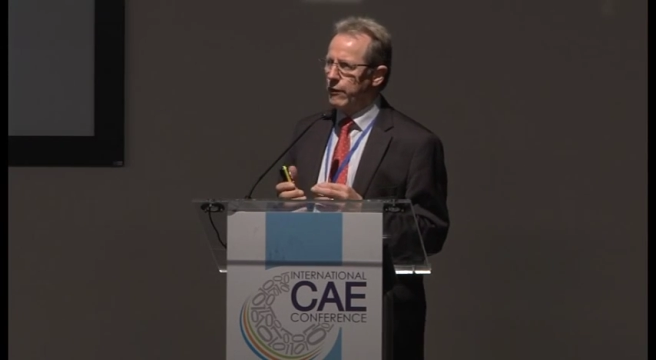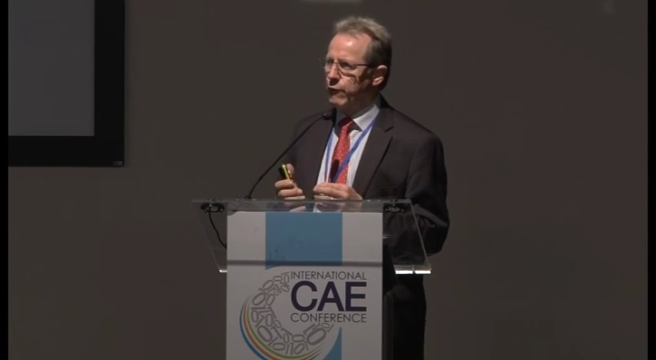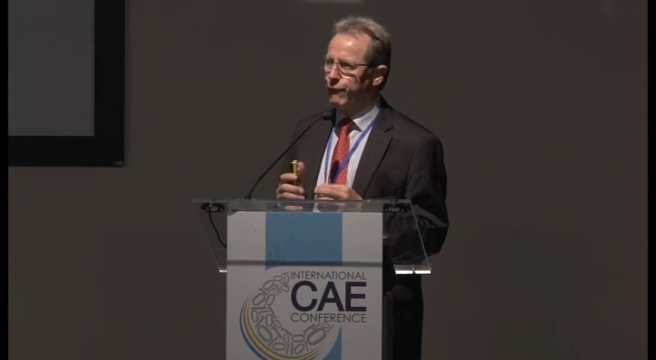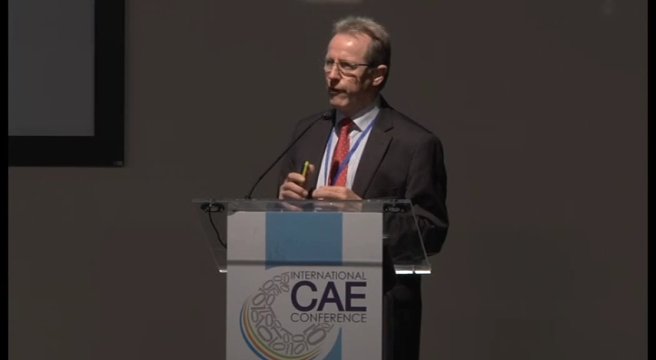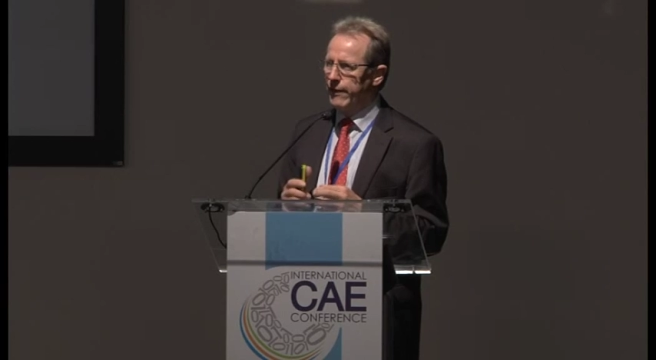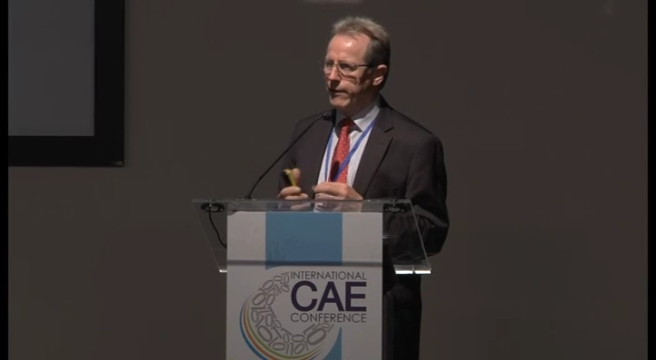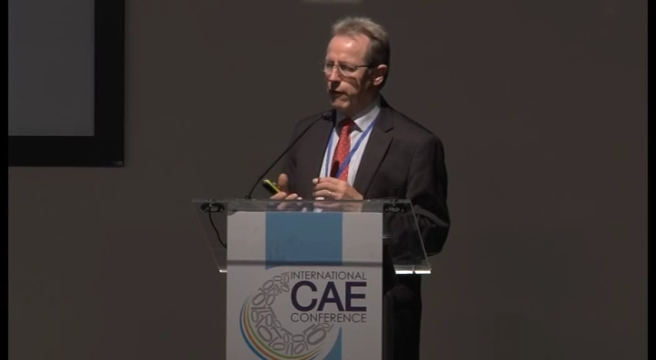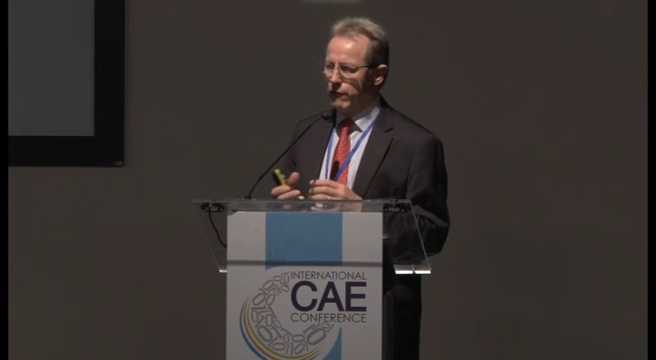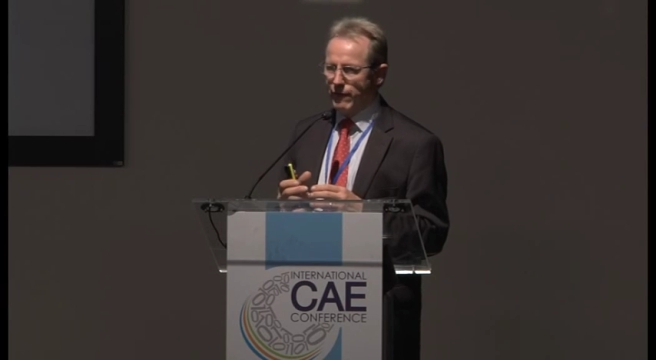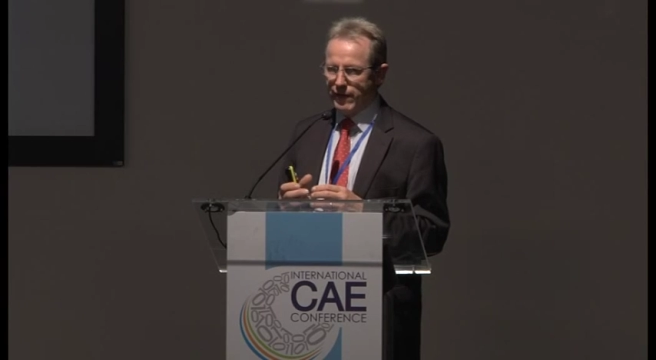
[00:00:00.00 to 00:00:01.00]
find
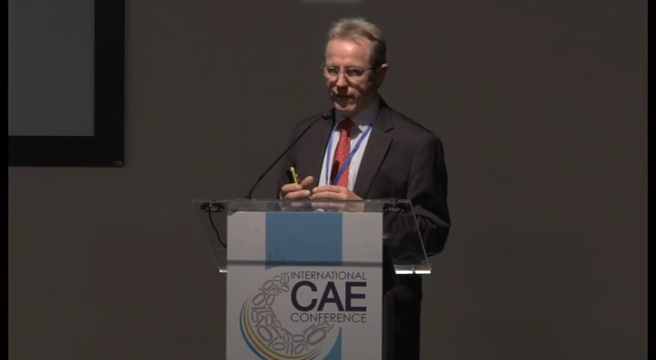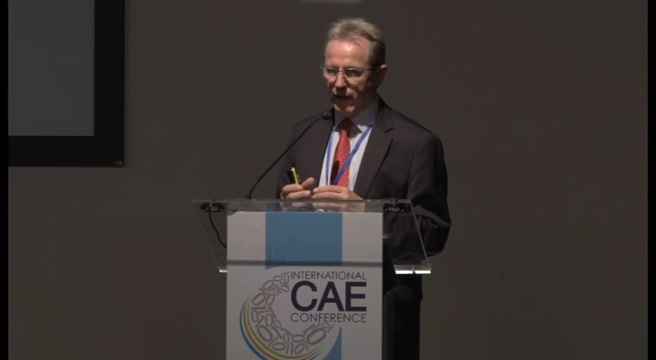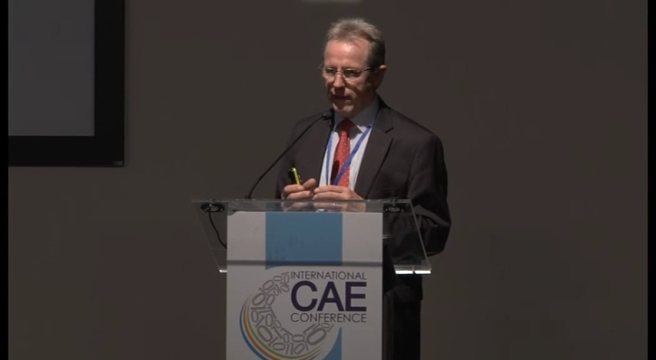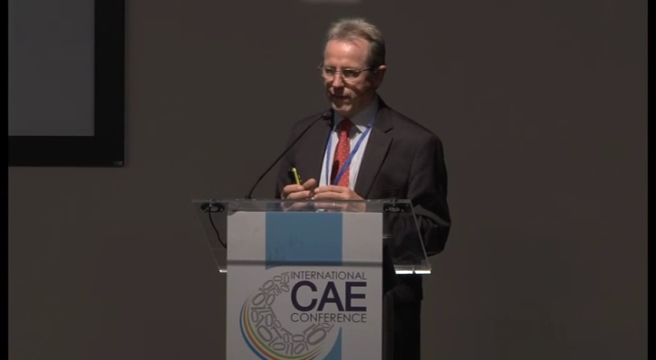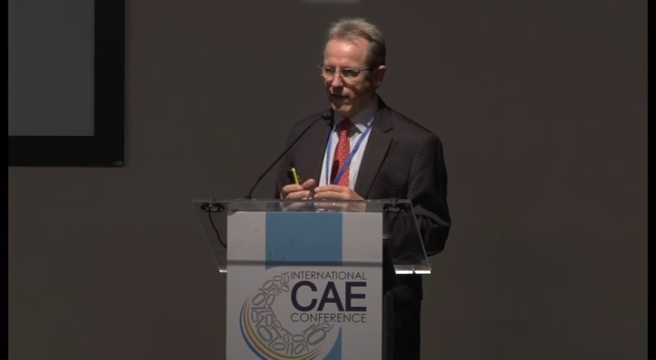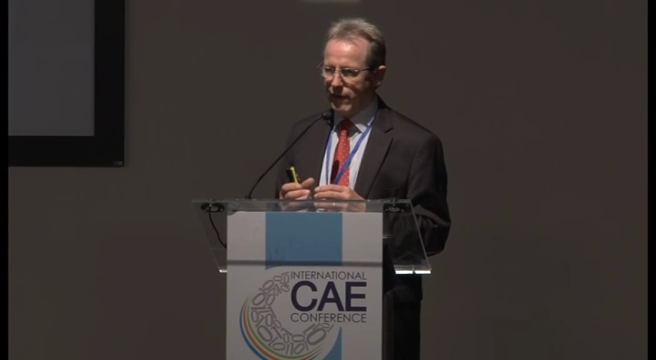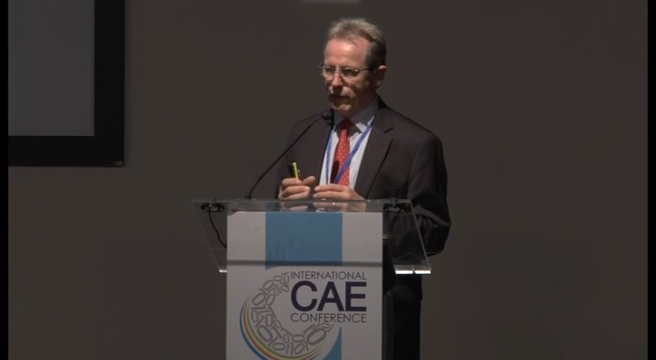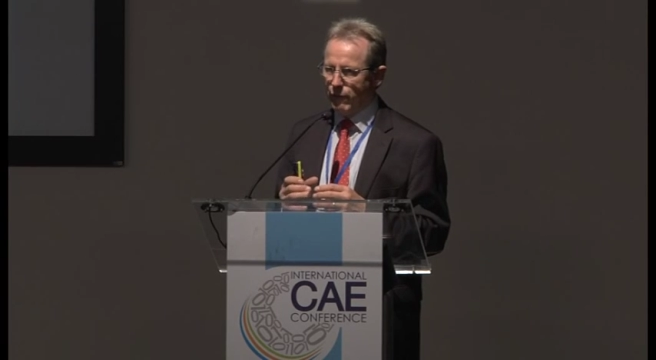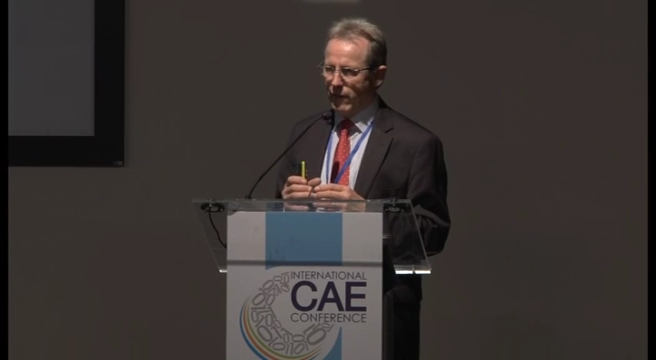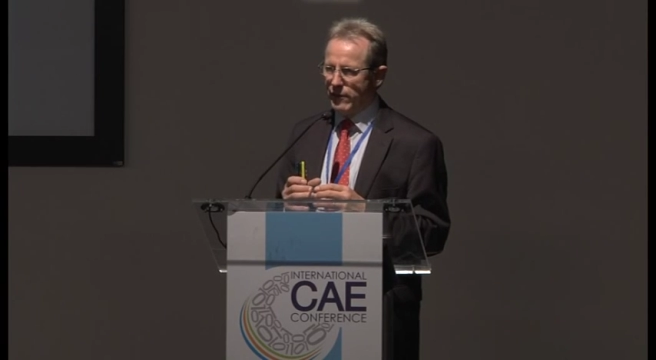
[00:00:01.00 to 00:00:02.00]
out results and
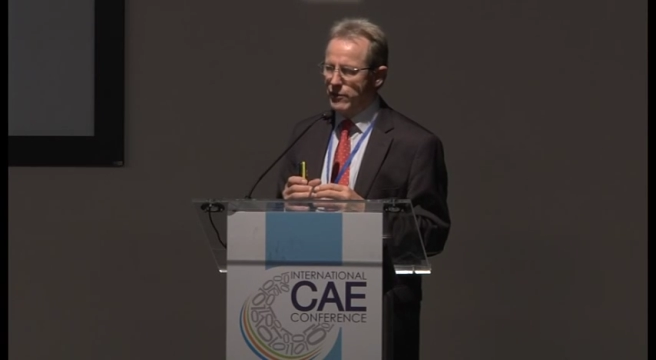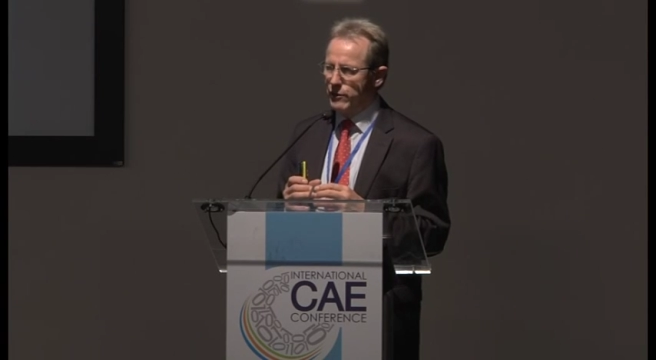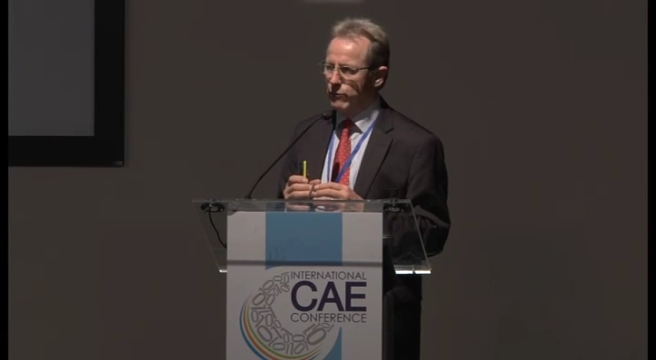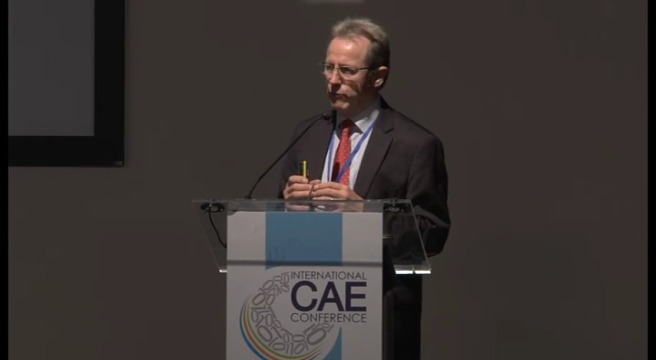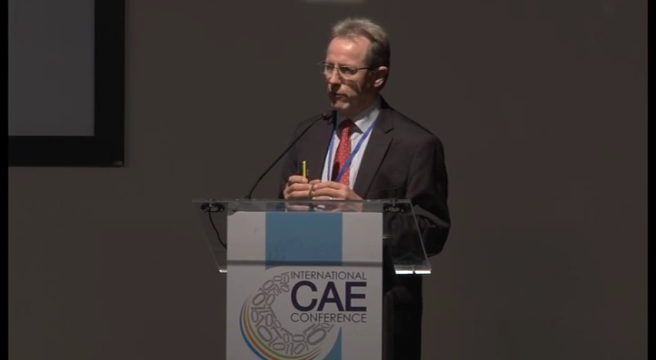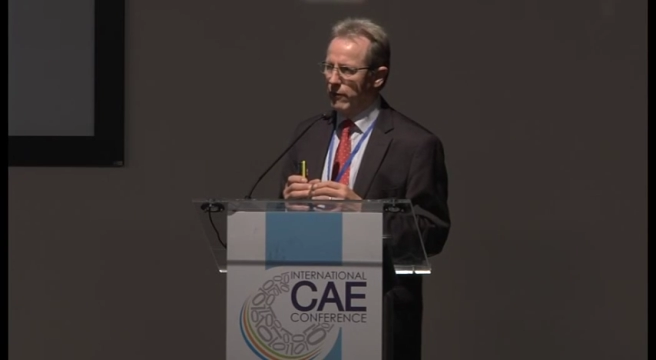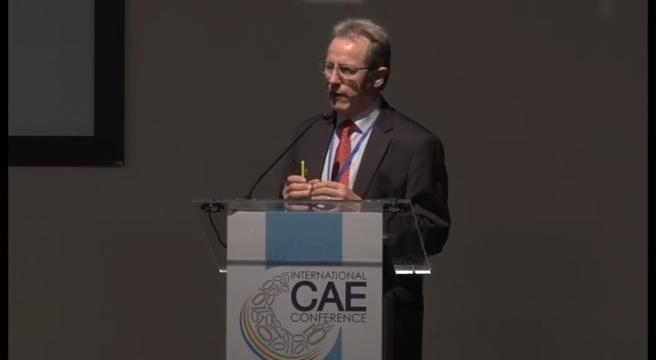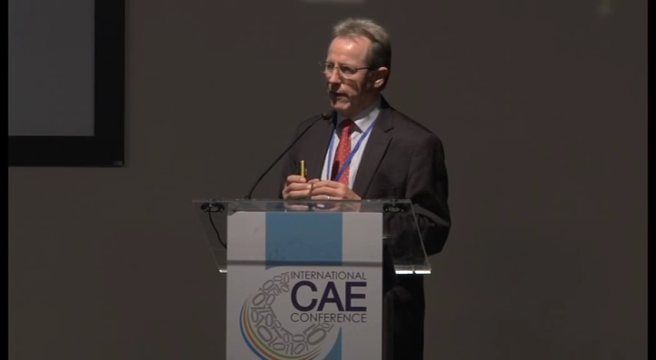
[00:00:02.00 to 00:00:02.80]
you want to